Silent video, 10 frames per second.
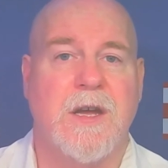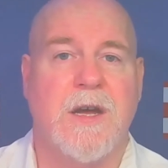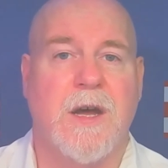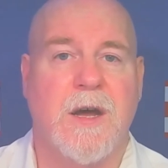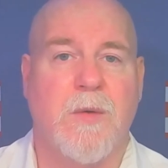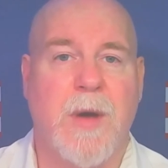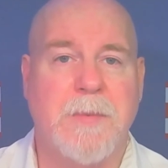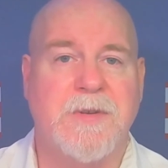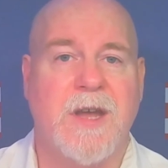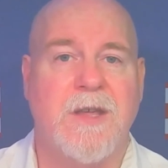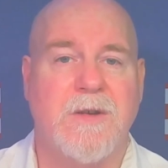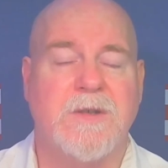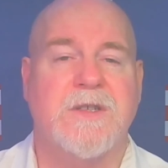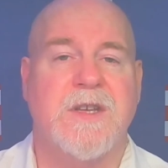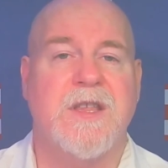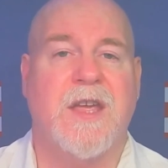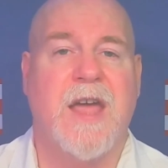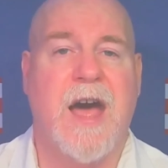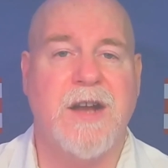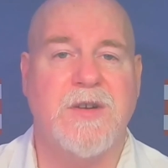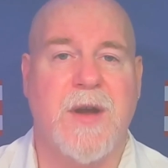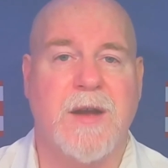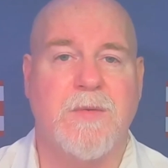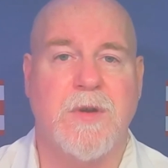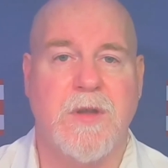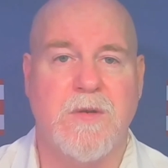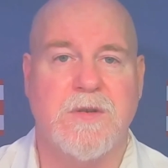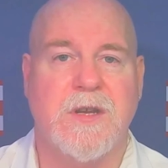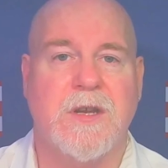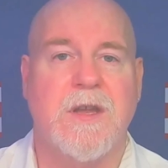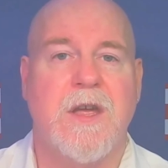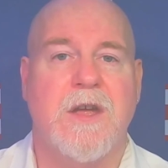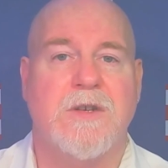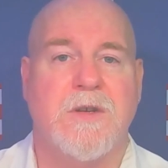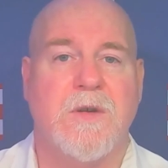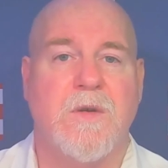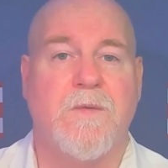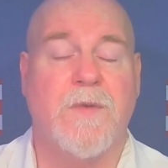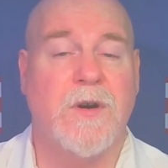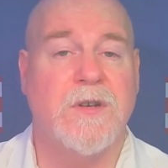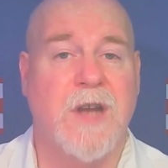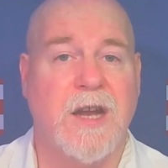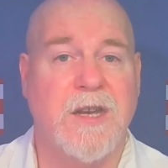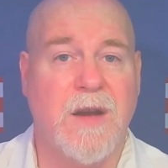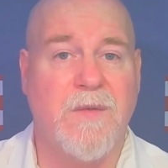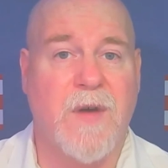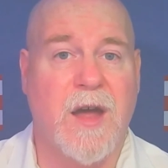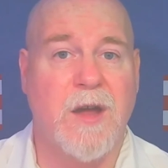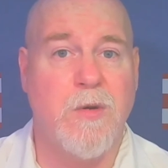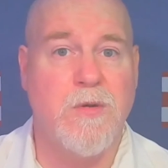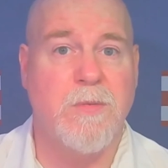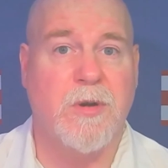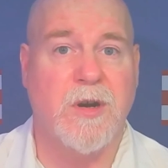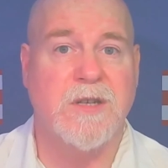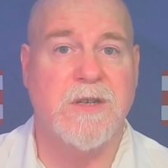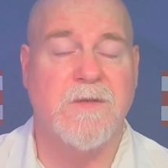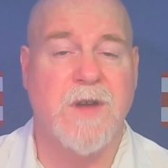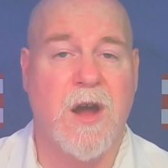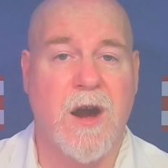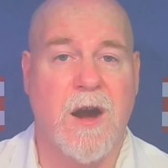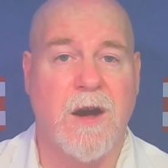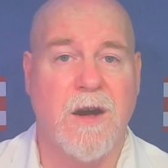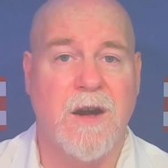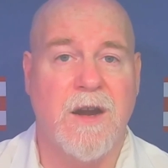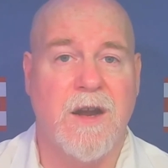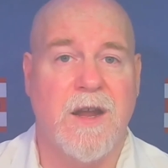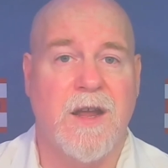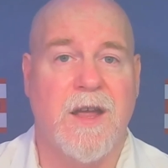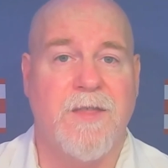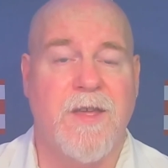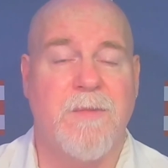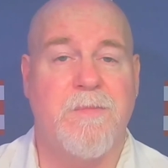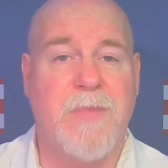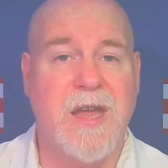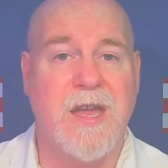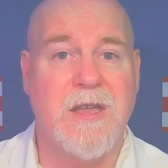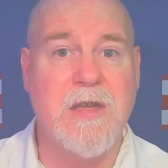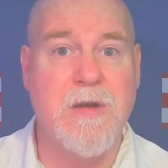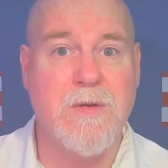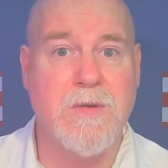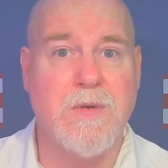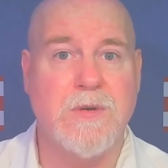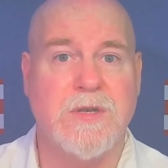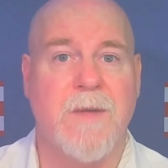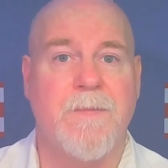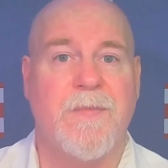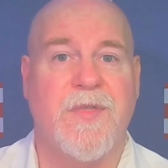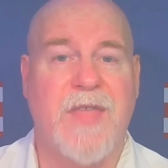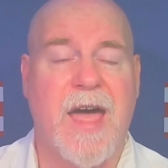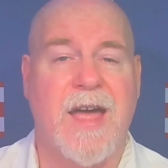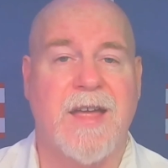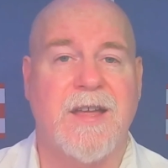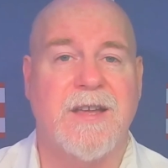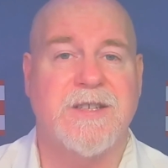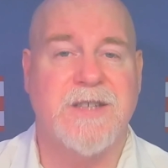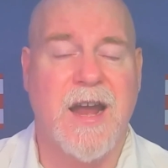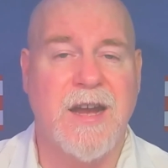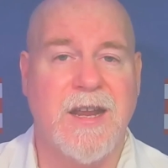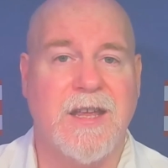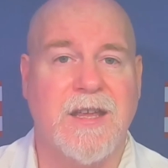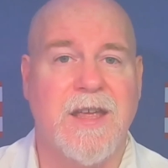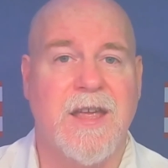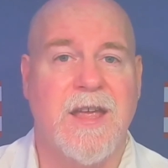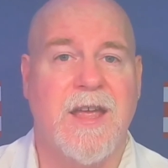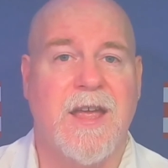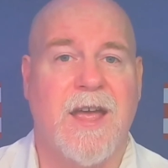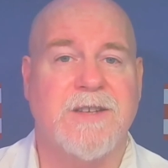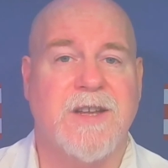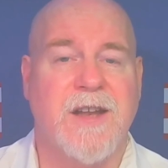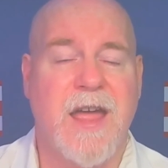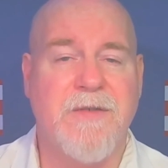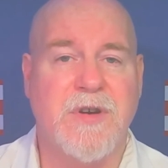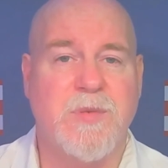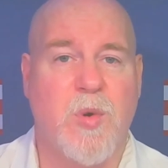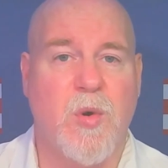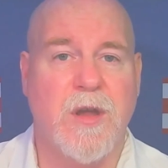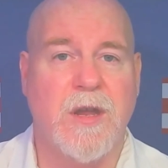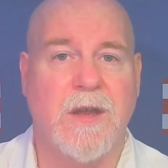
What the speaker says: website, you'll see the contract we're using to first identify who the progressives are, and then B, use that signing as a leverage point